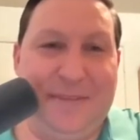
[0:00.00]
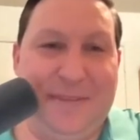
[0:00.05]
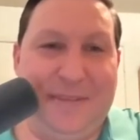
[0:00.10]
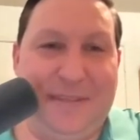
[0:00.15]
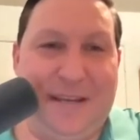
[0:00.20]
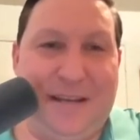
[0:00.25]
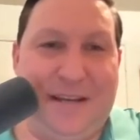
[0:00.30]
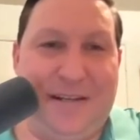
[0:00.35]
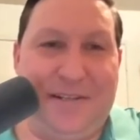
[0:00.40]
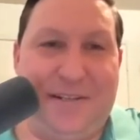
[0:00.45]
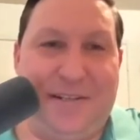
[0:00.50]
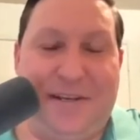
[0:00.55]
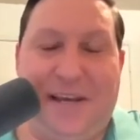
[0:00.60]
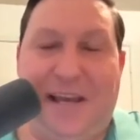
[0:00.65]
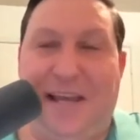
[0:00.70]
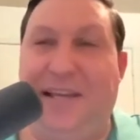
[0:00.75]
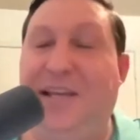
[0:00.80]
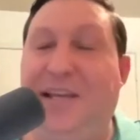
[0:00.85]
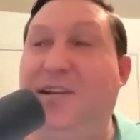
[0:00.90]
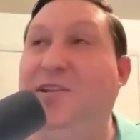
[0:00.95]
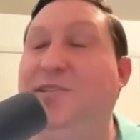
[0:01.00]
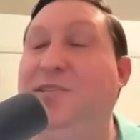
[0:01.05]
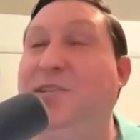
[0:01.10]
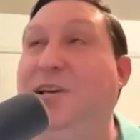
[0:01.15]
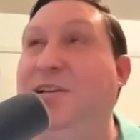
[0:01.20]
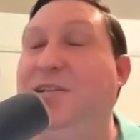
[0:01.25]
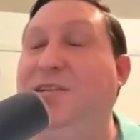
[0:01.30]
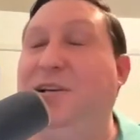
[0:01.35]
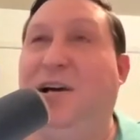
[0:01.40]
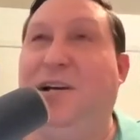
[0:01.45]
Gotcha. And can you
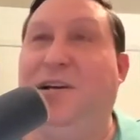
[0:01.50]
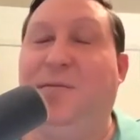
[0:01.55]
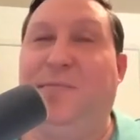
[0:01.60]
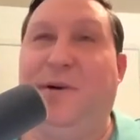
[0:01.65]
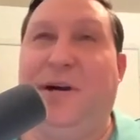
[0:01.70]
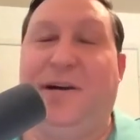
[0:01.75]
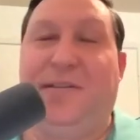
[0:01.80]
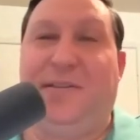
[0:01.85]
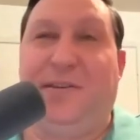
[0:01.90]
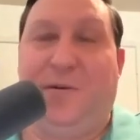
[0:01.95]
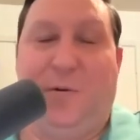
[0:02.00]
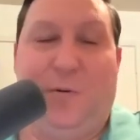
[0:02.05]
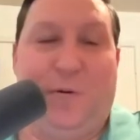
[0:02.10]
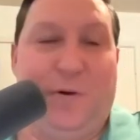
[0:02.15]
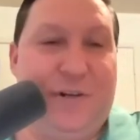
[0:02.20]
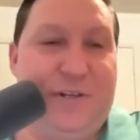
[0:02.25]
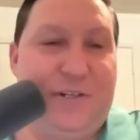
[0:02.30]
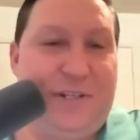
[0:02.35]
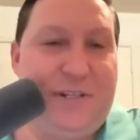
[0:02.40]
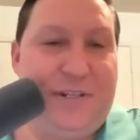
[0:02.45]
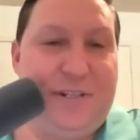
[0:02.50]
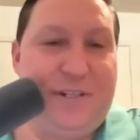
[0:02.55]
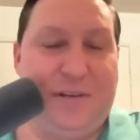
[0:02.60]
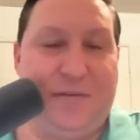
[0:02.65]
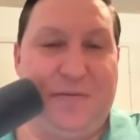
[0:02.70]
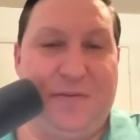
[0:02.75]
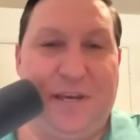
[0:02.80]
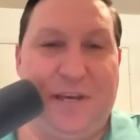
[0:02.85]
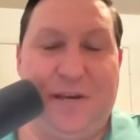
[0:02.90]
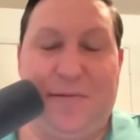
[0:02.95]
talk about the origins
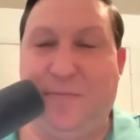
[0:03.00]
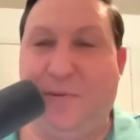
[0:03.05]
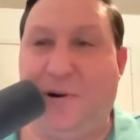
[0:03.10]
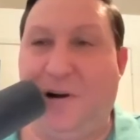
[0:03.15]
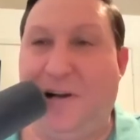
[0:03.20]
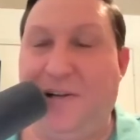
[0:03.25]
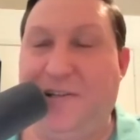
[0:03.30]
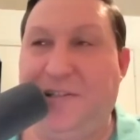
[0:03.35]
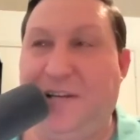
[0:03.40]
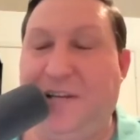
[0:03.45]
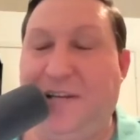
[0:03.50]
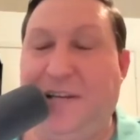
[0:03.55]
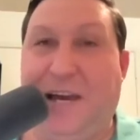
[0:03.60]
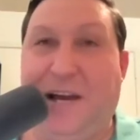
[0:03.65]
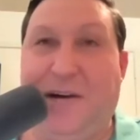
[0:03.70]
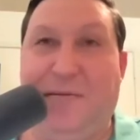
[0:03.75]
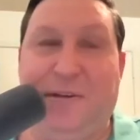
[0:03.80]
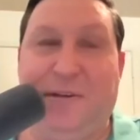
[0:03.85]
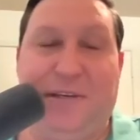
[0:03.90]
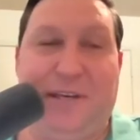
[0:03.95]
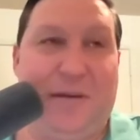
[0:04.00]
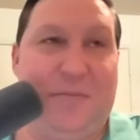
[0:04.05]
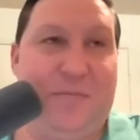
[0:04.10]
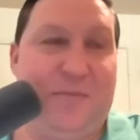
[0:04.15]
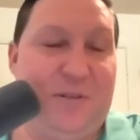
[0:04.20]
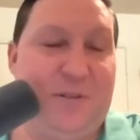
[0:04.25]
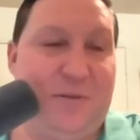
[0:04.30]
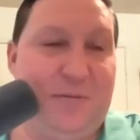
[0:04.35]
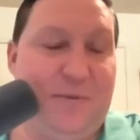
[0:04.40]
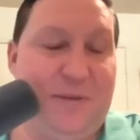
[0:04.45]
of that project, how it came
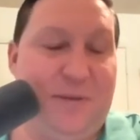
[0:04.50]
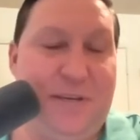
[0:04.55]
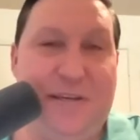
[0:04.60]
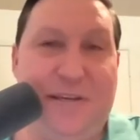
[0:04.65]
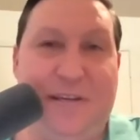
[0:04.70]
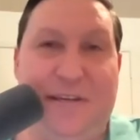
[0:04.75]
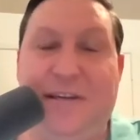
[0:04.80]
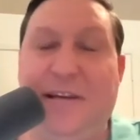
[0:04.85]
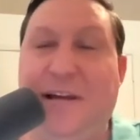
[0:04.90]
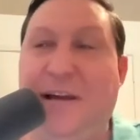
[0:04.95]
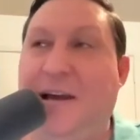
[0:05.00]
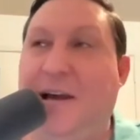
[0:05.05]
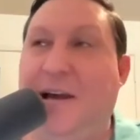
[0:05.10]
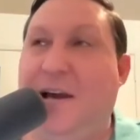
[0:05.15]
to be,